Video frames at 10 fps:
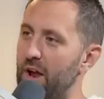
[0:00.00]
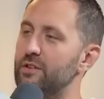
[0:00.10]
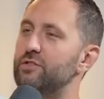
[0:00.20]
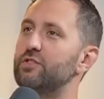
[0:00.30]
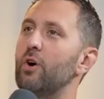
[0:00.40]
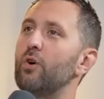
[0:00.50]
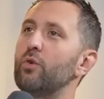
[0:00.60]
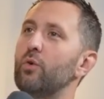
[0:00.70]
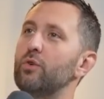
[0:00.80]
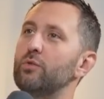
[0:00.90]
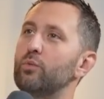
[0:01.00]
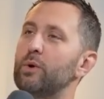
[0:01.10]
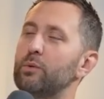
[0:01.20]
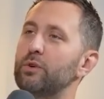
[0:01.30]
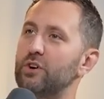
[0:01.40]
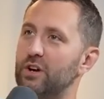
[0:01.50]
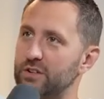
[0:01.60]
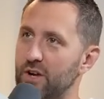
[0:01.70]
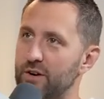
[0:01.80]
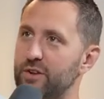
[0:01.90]
right. So we were
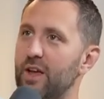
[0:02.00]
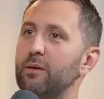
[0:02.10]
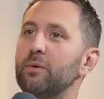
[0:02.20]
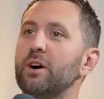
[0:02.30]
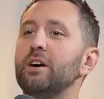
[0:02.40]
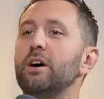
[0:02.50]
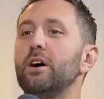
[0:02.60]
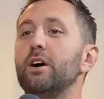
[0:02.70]
talking off camera,